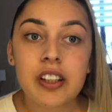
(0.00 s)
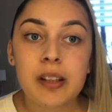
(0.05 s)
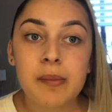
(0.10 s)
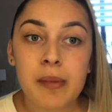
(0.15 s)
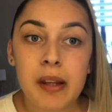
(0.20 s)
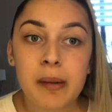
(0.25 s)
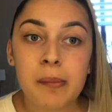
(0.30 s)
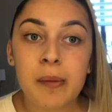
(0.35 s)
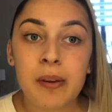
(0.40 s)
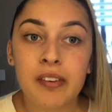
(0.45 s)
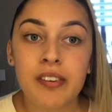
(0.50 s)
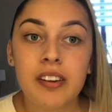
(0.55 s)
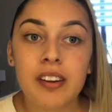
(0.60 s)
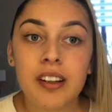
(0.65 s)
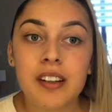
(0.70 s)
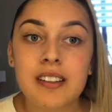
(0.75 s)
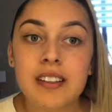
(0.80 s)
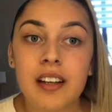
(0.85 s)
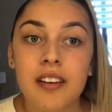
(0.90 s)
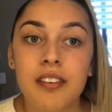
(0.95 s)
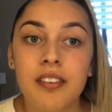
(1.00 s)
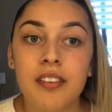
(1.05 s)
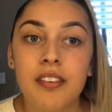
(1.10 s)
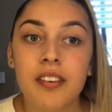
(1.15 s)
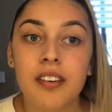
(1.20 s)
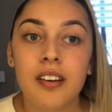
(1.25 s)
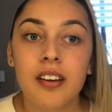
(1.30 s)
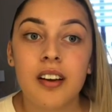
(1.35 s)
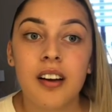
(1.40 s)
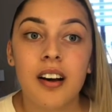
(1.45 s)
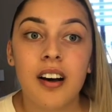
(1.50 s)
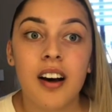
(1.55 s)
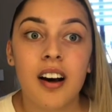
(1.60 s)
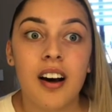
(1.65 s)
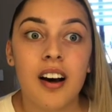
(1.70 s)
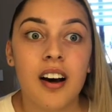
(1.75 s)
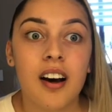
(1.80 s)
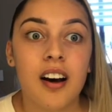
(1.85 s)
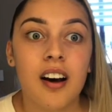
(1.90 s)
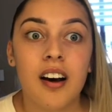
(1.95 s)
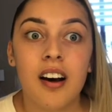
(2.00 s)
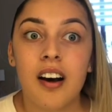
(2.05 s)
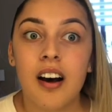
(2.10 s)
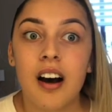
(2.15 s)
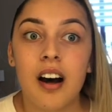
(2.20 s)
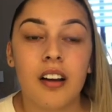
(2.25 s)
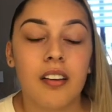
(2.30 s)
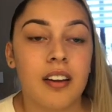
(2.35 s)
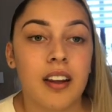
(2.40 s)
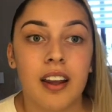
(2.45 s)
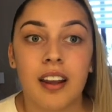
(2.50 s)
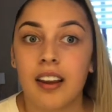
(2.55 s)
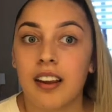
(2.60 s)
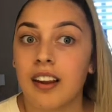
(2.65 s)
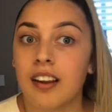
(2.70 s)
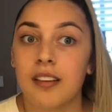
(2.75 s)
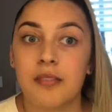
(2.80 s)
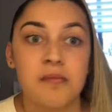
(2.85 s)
made me feel as if, like,